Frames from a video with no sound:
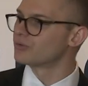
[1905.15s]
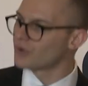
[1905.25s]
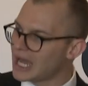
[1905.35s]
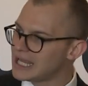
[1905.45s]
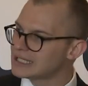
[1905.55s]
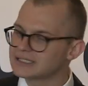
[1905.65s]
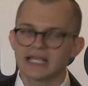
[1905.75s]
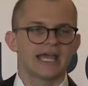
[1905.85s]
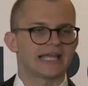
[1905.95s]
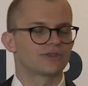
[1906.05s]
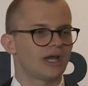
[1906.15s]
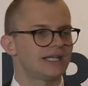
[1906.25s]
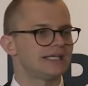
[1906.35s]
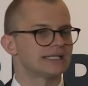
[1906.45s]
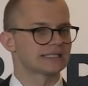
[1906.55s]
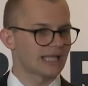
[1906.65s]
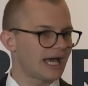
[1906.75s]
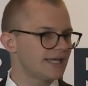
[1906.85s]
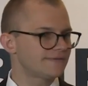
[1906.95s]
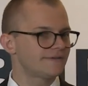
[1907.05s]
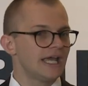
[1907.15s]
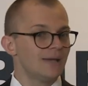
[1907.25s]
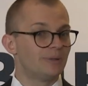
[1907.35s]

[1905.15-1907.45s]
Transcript: riots and threatening his life.